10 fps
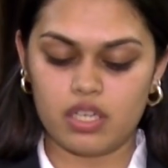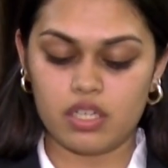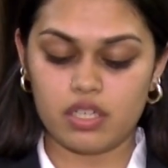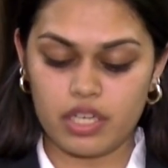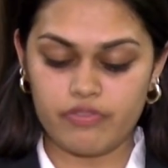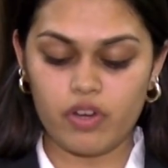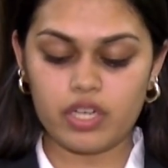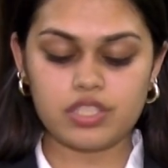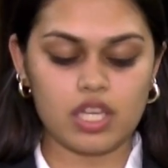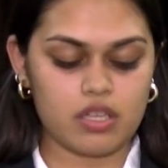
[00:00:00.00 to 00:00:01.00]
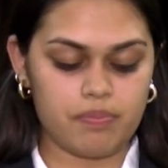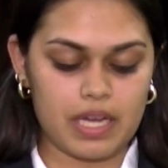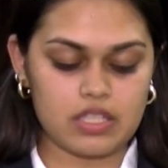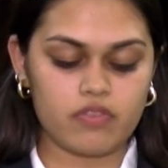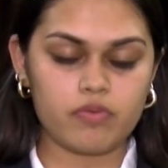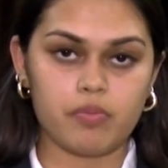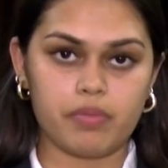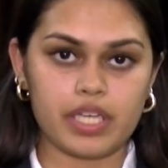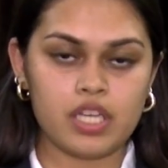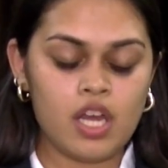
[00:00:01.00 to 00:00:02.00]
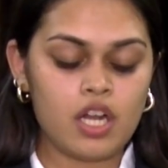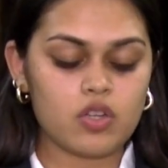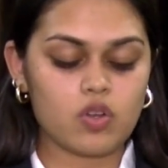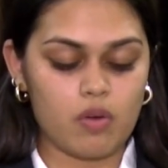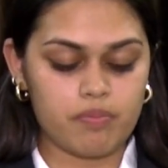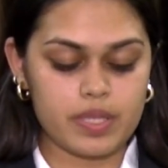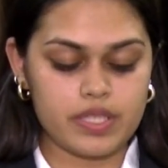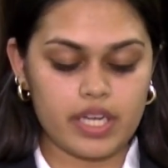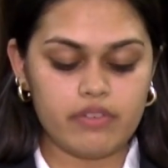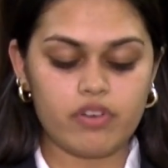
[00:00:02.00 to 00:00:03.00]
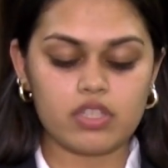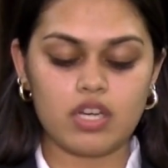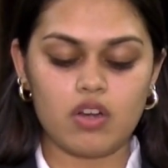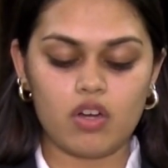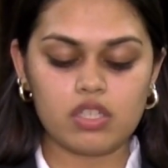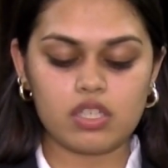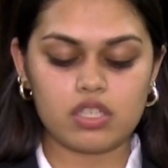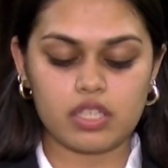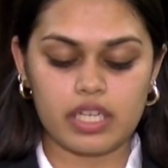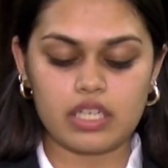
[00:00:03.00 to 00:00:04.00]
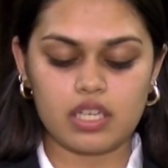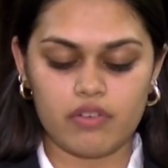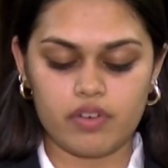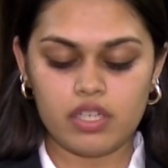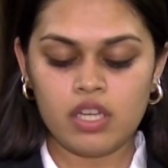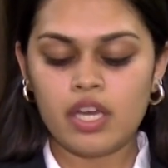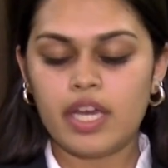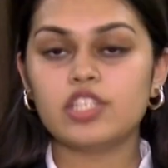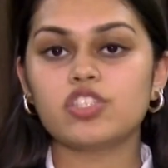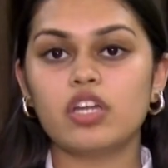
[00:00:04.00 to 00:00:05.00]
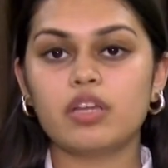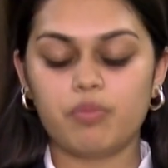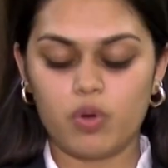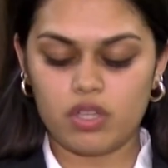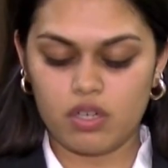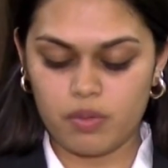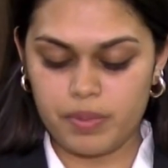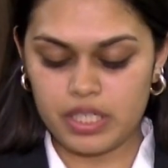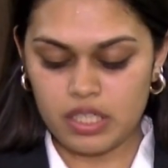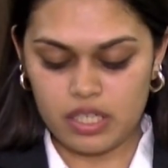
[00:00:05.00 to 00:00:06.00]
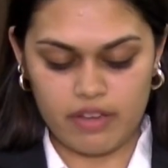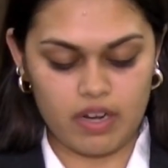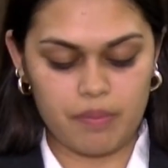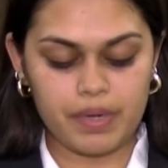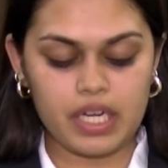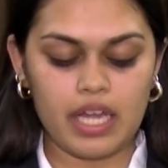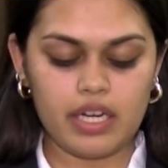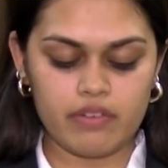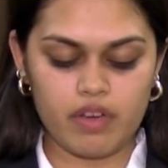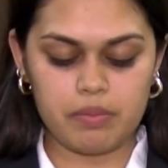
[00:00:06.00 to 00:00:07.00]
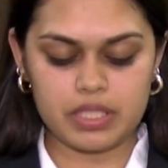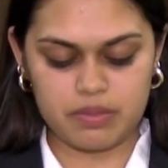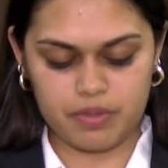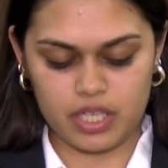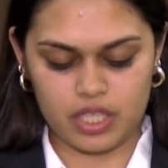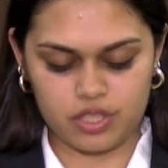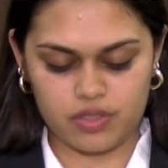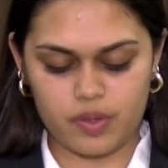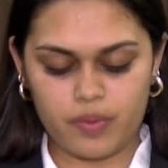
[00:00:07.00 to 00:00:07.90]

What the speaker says: reforest other parts of Mumbai to compensate for the long green cover, ensuring both urban development and environmental protection.